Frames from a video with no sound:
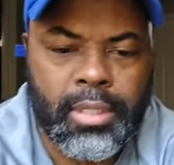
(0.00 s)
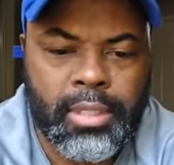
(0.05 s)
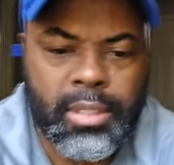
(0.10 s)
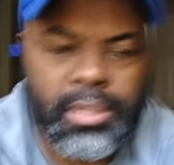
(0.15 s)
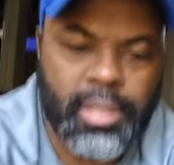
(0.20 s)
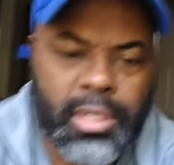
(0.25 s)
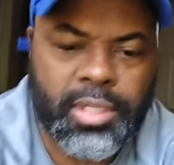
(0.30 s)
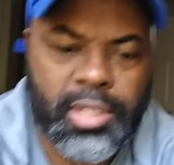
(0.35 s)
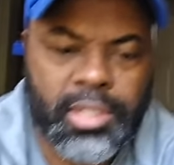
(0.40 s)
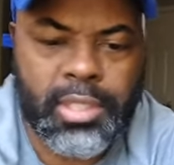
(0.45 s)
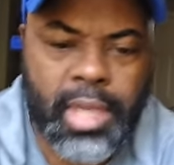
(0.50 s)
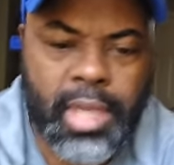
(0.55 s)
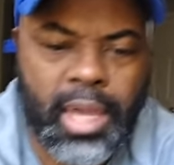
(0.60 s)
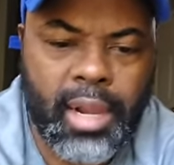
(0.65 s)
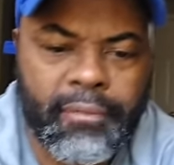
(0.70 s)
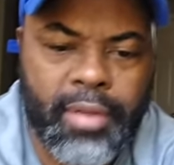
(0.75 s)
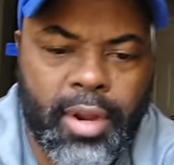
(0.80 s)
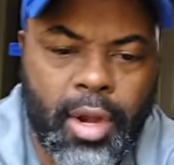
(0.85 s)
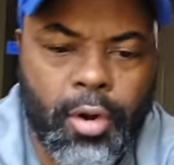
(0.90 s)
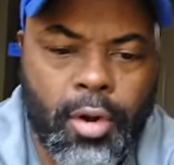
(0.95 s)
This is kind
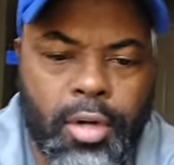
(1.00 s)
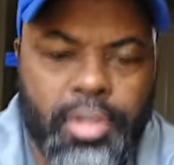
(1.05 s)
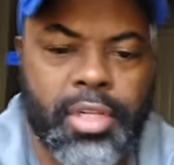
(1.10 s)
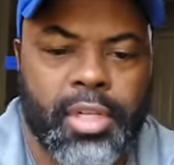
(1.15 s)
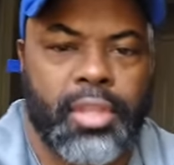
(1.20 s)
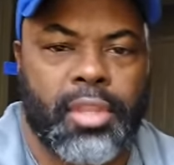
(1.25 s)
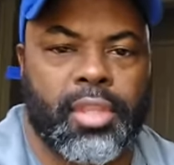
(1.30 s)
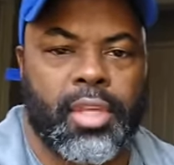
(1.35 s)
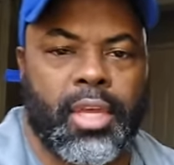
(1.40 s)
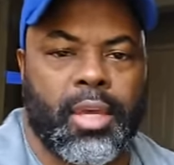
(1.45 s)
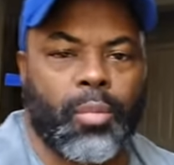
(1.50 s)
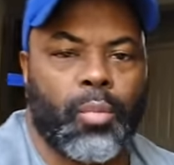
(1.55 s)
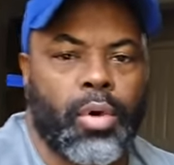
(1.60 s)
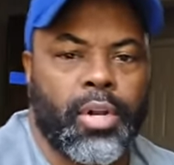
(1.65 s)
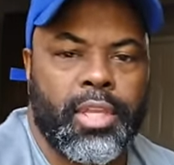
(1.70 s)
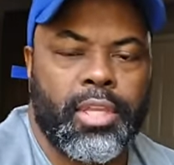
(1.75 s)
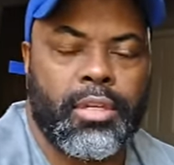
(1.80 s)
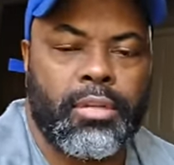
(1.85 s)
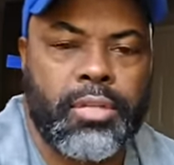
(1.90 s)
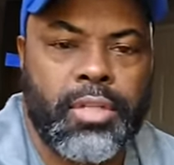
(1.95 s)
of an urgent thing. What
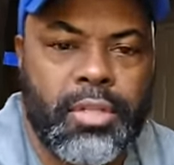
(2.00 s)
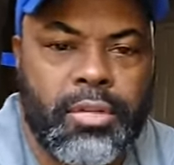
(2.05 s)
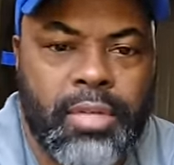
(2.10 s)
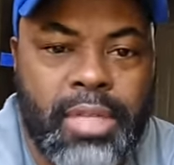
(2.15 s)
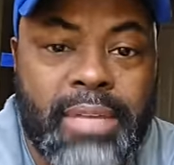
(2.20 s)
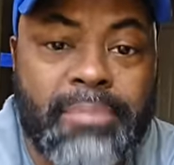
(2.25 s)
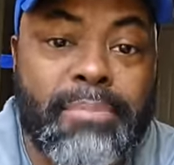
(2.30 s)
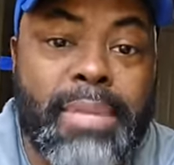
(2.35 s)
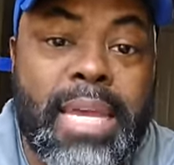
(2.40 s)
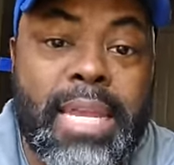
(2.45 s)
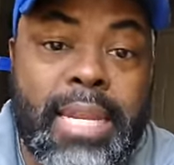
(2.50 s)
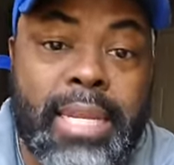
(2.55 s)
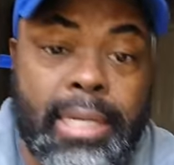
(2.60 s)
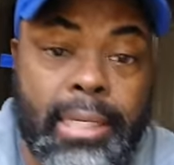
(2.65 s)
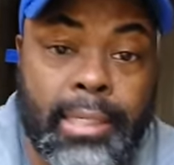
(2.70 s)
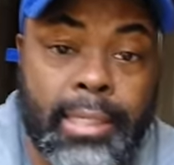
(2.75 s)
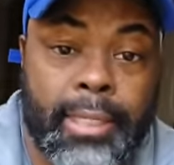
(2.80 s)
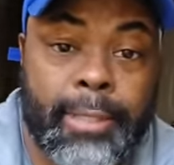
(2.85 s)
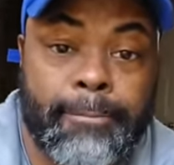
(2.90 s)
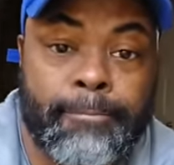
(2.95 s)
do you do
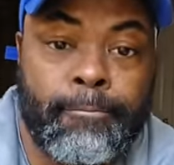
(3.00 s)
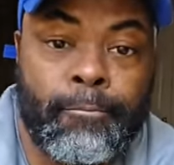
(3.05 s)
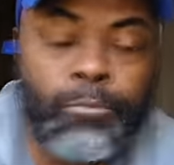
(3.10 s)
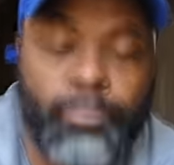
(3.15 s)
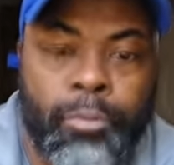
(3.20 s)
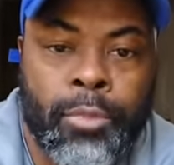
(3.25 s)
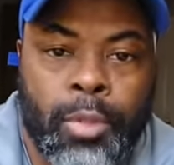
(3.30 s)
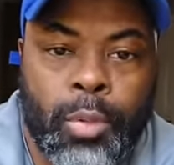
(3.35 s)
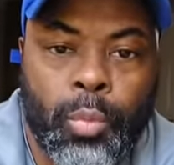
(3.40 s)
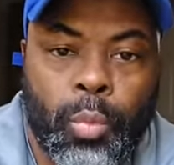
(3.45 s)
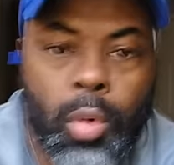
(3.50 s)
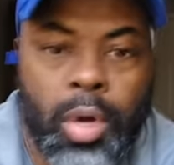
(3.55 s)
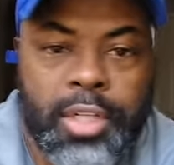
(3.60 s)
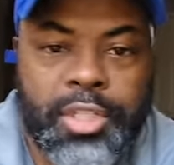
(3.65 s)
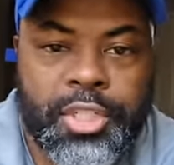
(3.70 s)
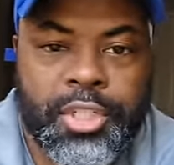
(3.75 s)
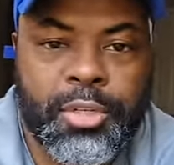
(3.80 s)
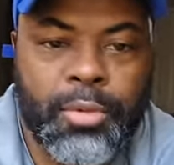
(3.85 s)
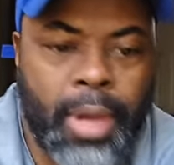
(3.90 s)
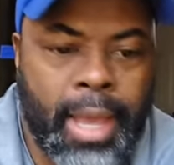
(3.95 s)
immediately
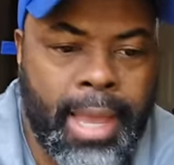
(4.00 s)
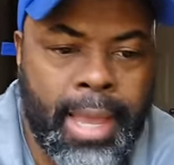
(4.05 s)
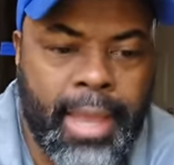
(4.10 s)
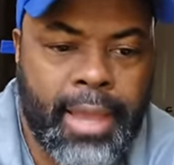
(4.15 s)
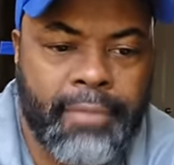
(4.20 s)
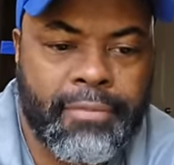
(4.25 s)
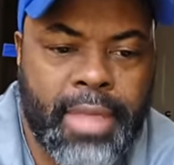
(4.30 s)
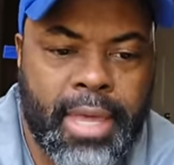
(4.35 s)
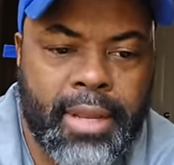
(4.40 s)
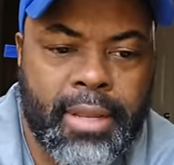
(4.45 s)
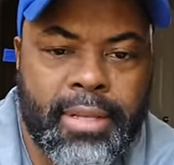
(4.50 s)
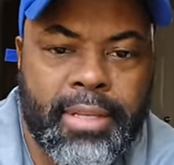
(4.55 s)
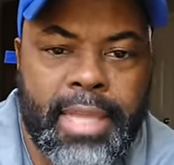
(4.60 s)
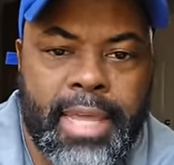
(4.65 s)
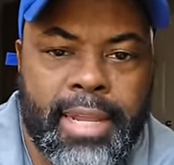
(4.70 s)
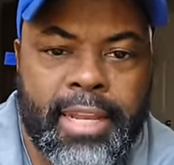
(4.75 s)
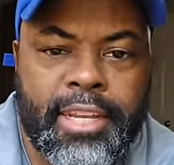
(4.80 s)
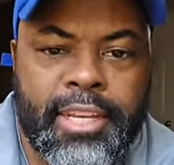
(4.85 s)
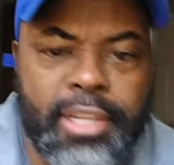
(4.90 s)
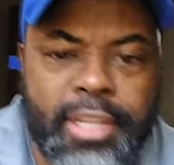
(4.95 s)
once you have that,
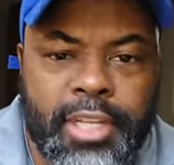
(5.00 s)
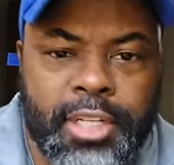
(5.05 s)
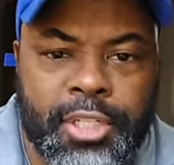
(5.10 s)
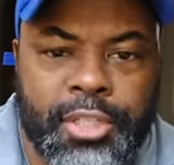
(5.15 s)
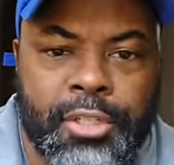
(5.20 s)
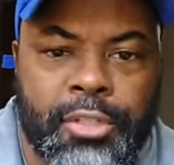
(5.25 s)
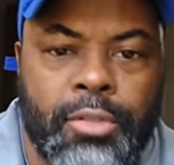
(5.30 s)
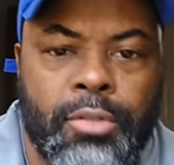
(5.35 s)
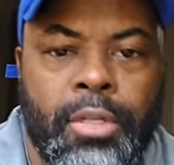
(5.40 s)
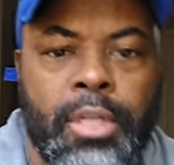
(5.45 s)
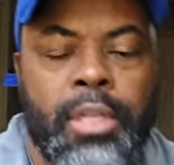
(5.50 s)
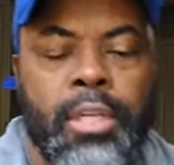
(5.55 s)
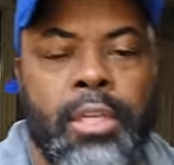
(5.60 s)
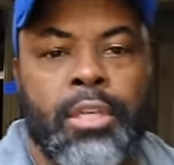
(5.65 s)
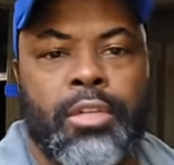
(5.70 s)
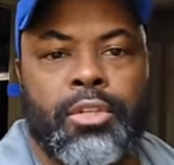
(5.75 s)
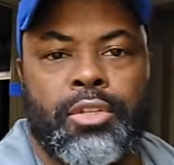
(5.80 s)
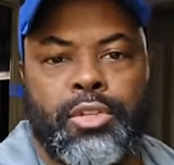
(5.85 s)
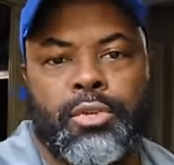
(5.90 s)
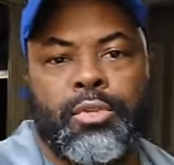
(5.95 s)
that initial
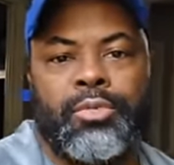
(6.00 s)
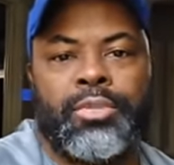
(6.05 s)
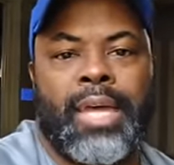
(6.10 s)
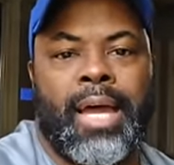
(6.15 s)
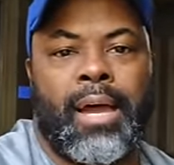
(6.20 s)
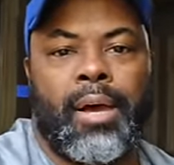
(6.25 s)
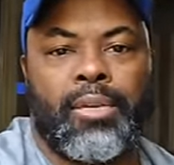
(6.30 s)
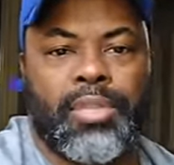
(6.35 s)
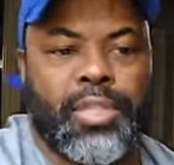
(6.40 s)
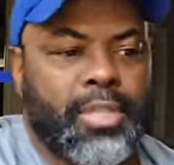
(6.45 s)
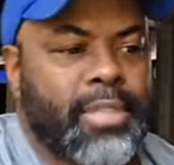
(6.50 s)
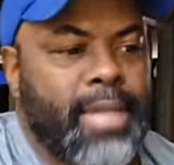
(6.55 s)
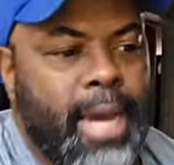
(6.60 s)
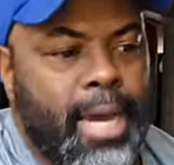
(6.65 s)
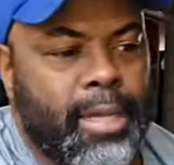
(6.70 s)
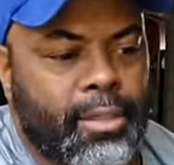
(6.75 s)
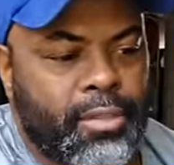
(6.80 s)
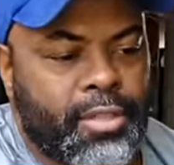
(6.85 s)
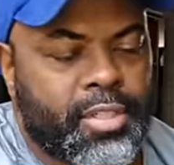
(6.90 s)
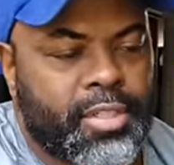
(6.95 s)

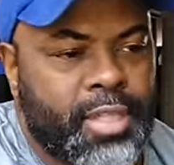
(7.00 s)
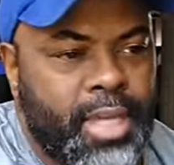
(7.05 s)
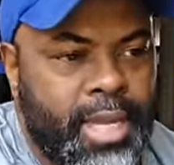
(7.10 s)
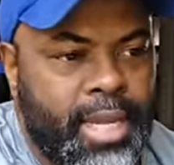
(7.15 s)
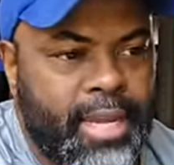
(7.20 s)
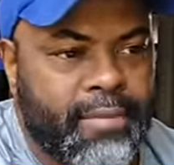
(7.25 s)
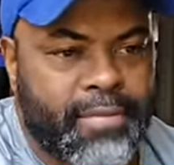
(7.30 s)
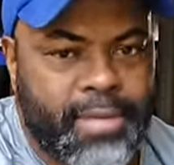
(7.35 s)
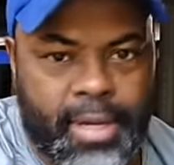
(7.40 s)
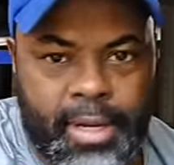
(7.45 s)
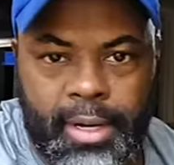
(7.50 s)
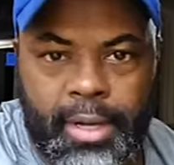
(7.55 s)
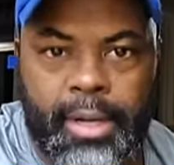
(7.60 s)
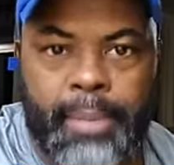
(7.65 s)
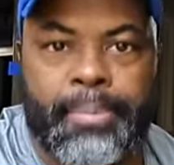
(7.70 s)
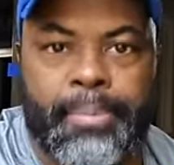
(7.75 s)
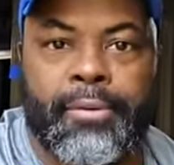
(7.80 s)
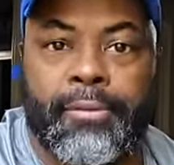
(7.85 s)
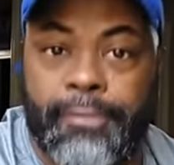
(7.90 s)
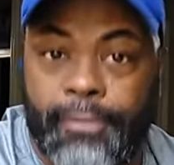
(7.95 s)
$2,000 saved
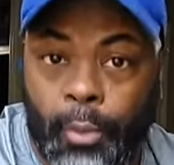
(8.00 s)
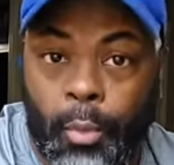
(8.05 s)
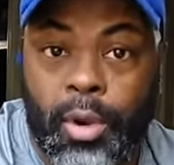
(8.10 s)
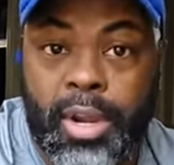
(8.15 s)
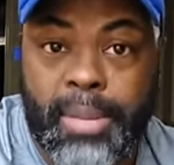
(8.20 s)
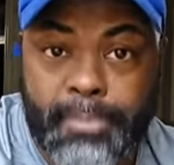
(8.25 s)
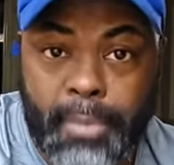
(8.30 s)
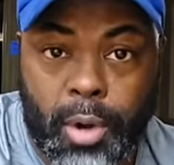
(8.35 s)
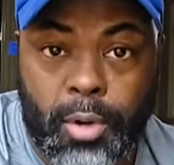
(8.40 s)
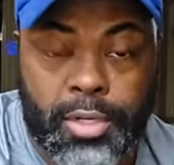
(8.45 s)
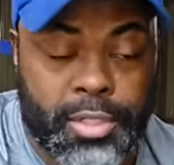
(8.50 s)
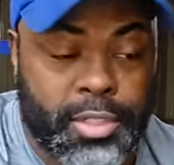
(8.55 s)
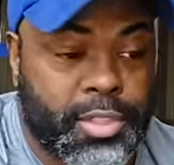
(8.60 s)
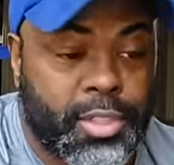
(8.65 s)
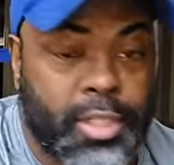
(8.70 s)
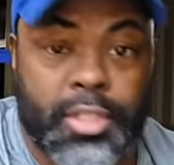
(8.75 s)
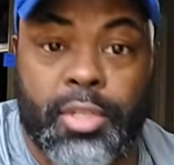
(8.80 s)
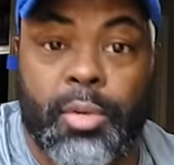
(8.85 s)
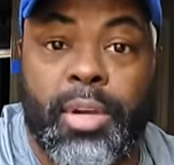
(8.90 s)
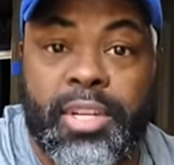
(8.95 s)
up for
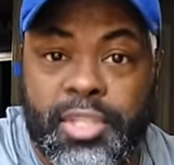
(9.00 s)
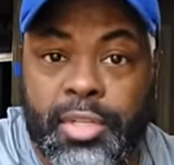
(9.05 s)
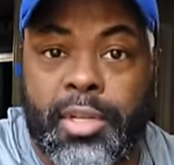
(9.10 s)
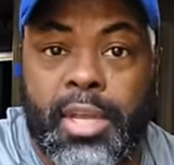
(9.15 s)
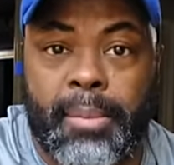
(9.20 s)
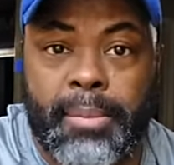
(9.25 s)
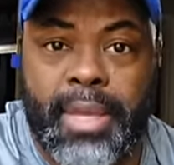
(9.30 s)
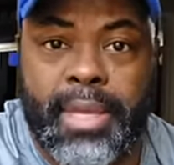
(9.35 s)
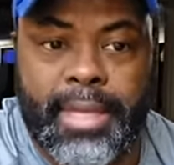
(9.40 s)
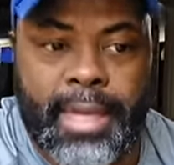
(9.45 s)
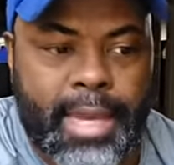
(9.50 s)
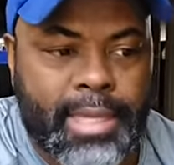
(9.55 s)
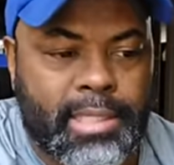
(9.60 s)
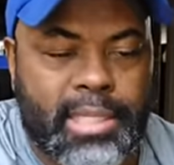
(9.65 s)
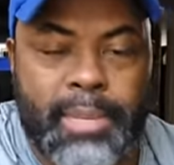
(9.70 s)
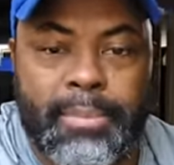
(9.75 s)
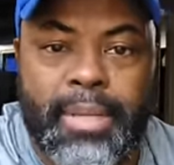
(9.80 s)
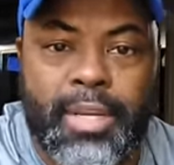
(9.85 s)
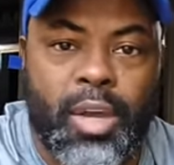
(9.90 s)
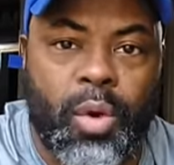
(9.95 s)
emergency. So as you come in, guys,
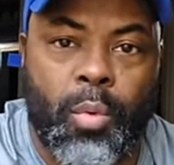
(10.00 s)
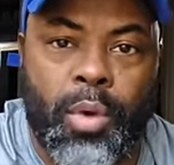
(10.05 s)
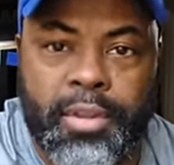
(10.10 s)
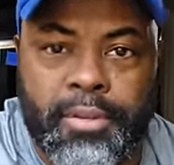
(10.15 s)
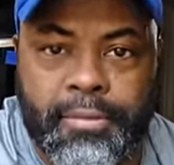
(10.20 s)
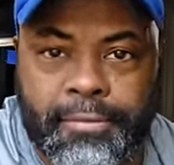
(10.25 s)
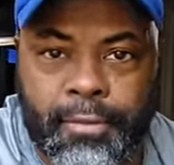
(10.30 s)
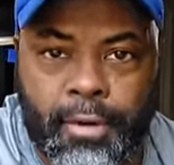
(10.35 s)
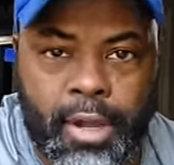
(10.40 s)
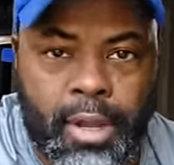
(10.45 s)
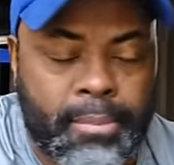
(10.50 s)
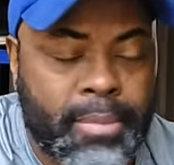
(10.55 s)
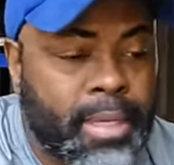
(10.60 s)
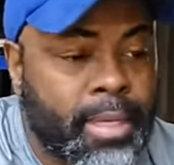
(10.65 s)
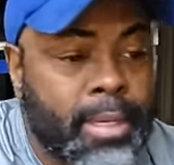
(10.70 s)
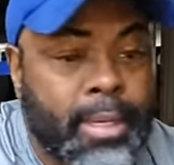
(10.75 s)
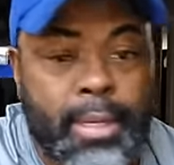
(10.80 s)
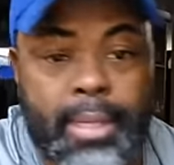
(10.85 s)
let me know where you're from.